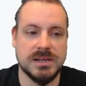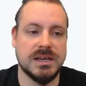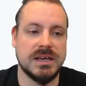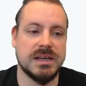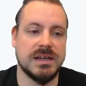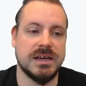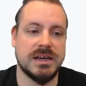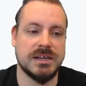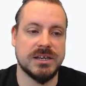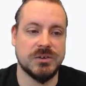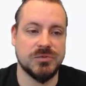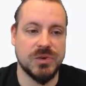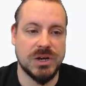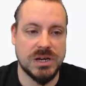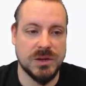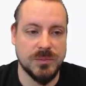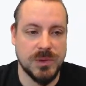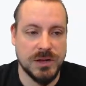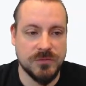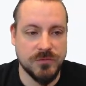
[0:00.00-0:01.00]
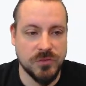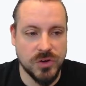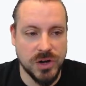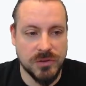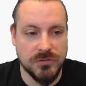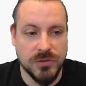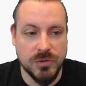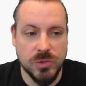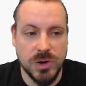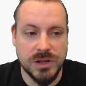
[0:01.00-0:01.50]
And I can recommend for
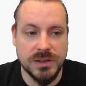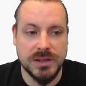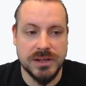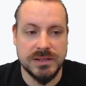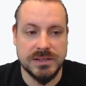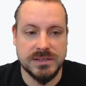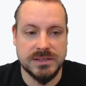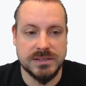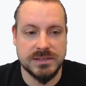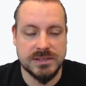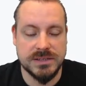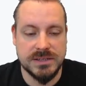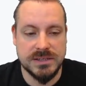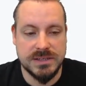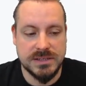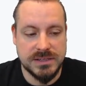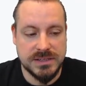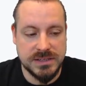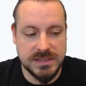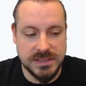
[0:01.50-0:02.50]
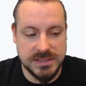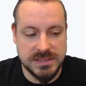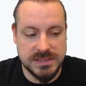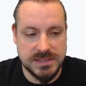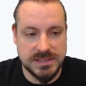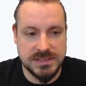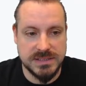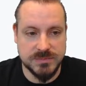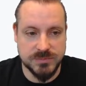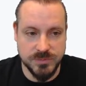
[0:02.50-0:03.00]
everyone that this
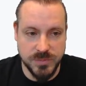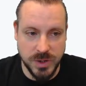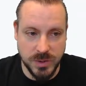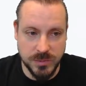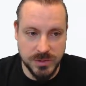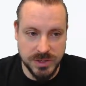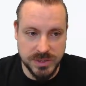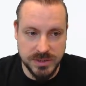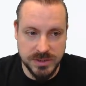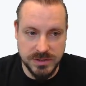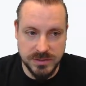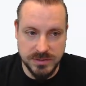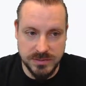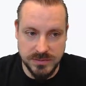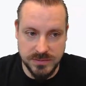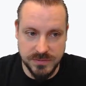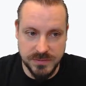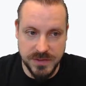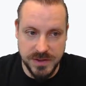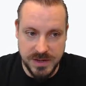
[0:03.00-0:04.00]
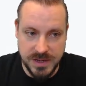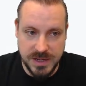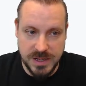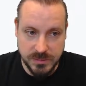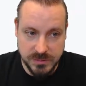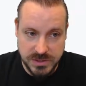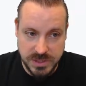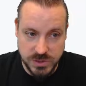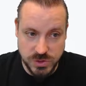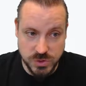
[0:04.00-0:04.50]
is probably the
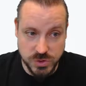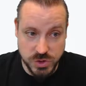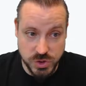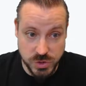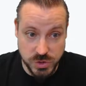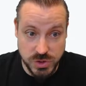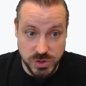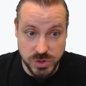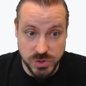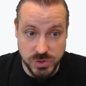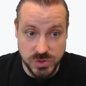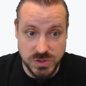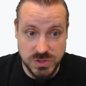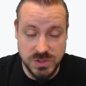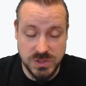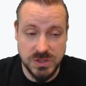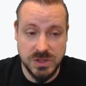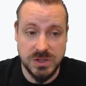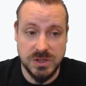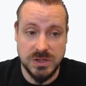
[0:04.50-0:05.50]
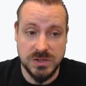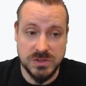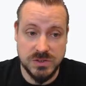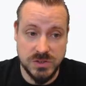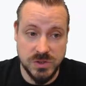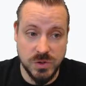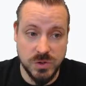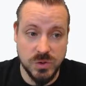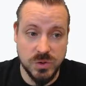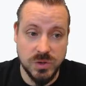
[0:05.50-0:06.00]
names that you should use.
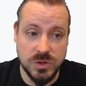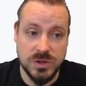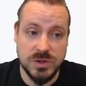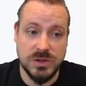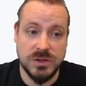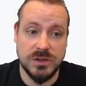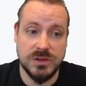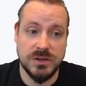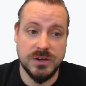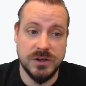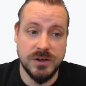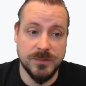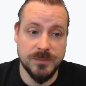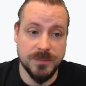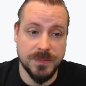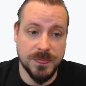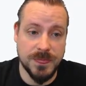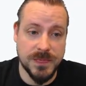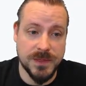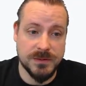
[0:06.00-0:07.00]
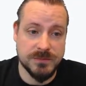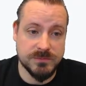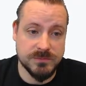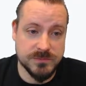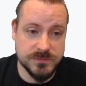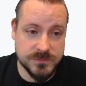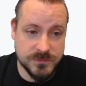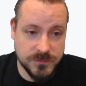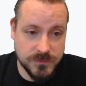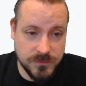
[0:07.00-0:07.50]
So
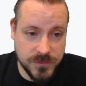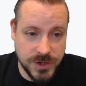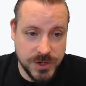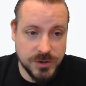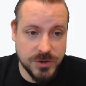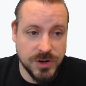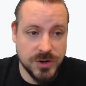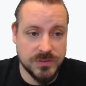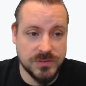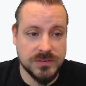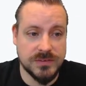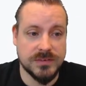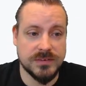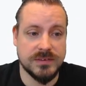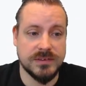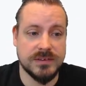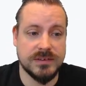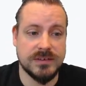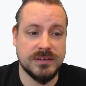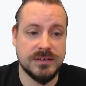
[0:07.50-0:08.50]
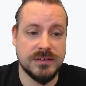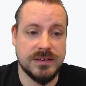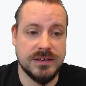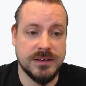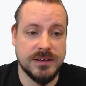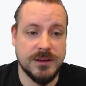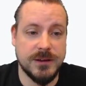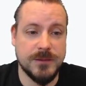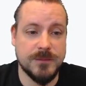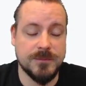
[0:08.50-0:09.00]
figure out
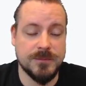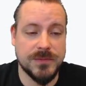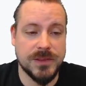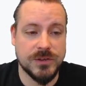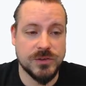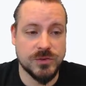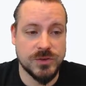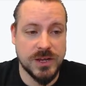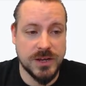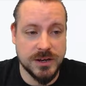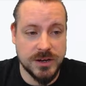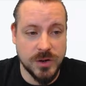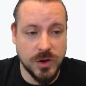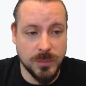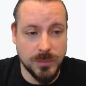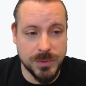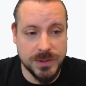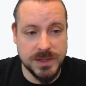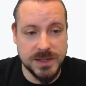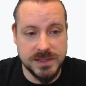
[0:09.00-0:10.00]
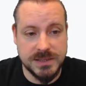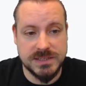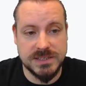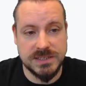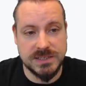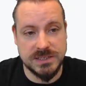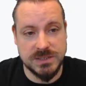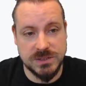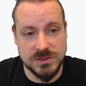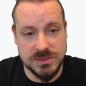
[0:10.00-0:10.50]
that you can copy this
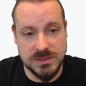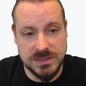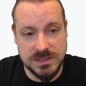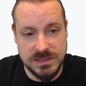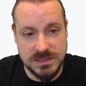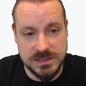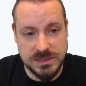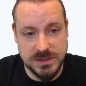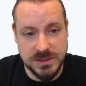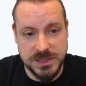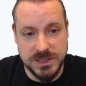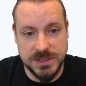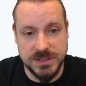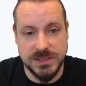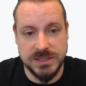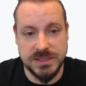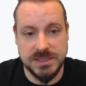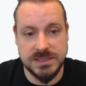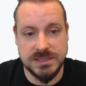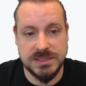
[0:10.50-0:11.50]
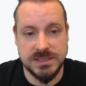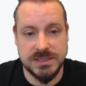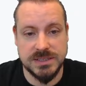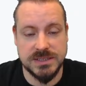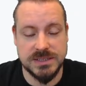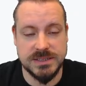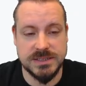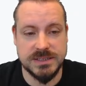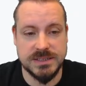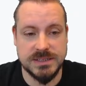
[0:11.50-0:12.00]
into here
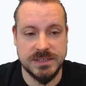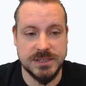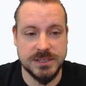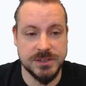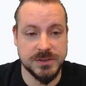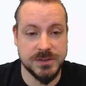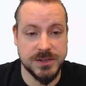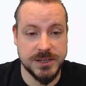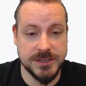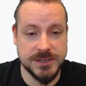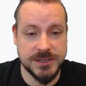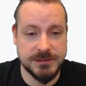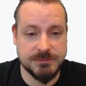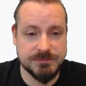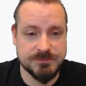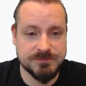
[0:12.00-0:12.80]
is a good idea.